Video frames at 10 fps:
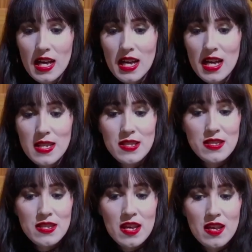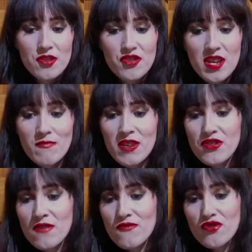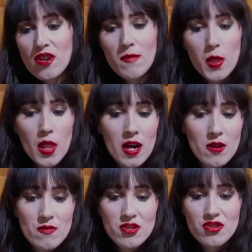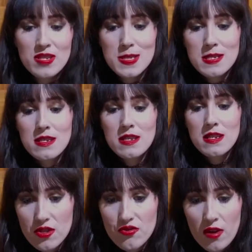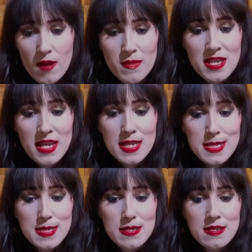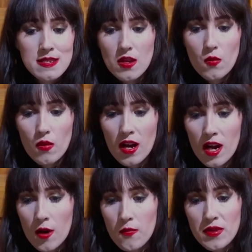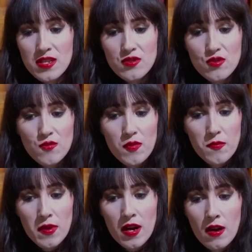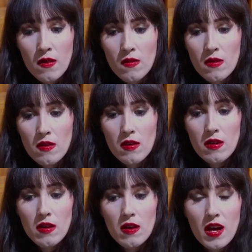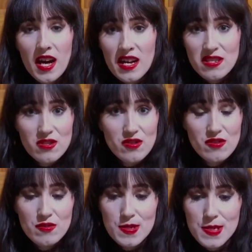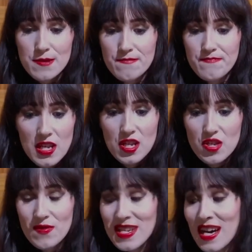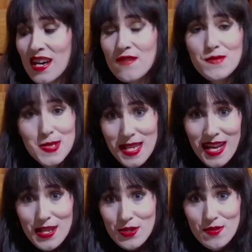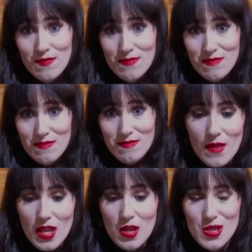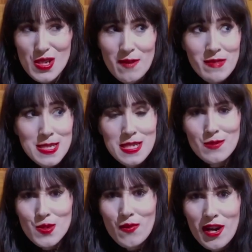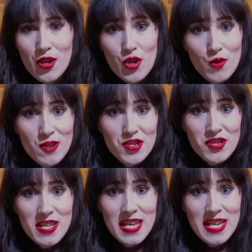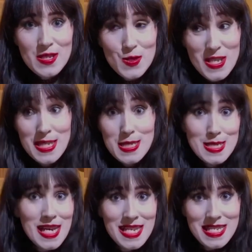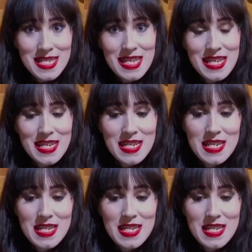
And a generation of German languages, dramatists were helping to propel actors to a kind of stardom. So I'm guessing it's quite a newish thing, it's exciting